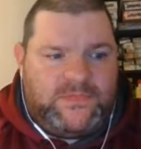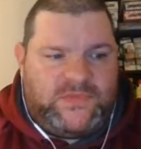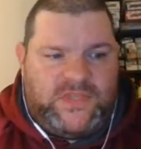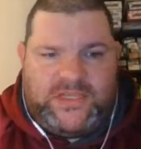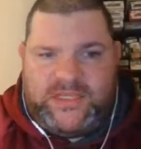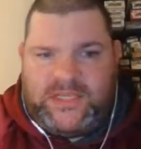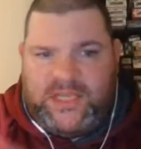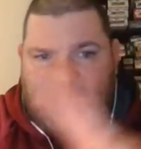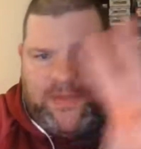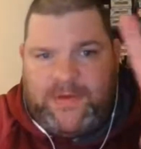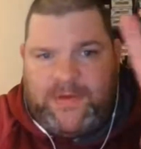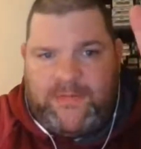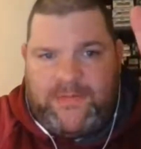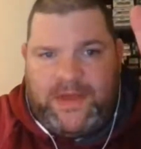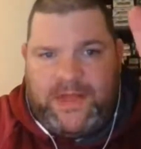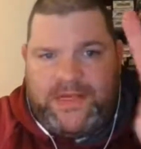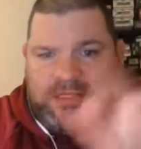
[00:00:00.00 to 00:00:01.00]
And I'll tell you
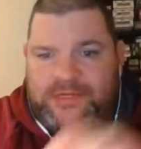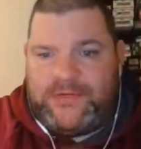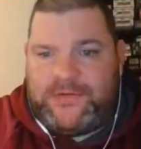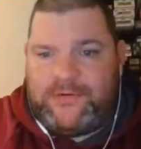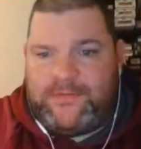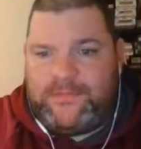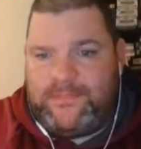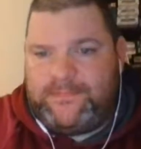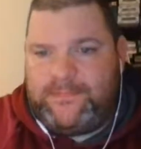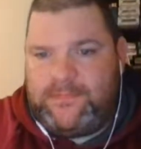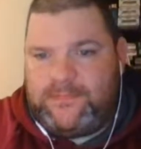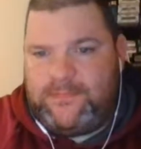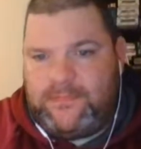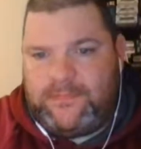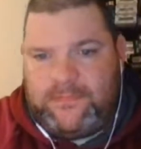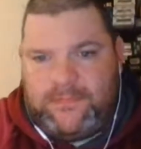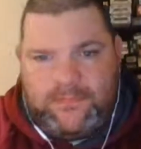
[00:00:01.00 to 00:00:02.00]
about my two
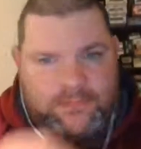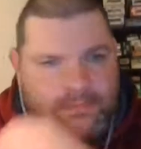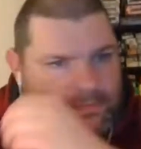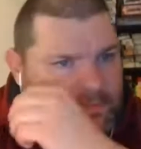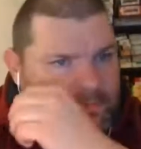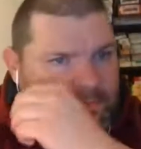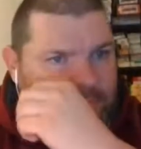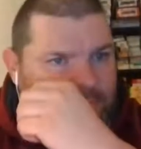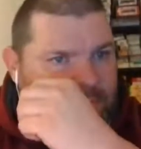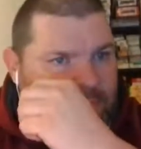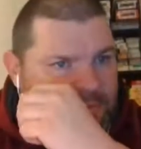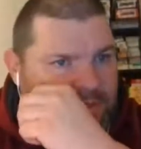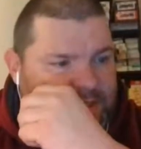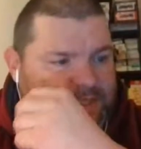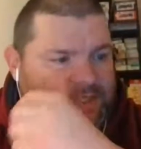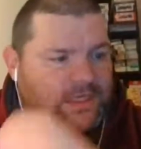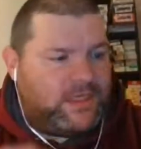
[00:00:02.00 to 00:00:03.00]

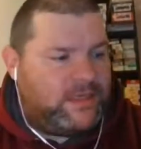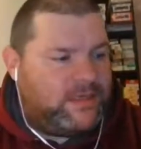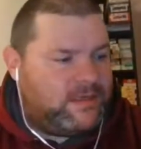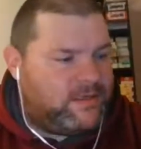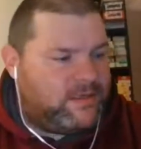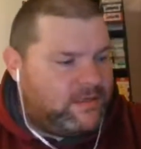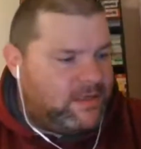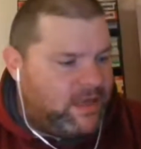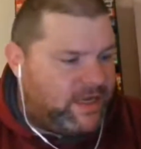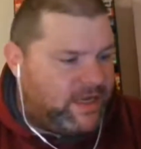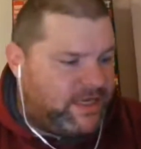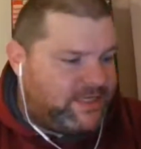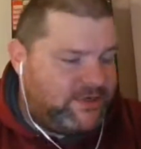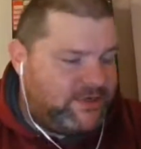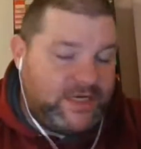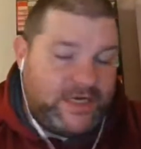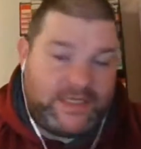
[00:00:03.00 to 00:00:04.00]
once I
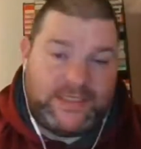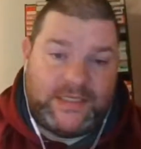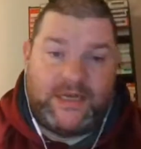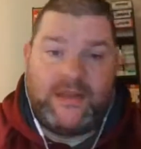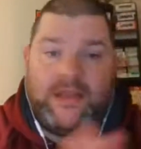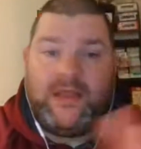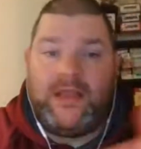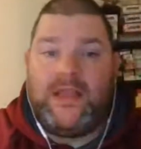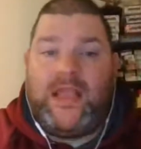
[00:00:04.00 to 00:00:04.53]
get you guys on.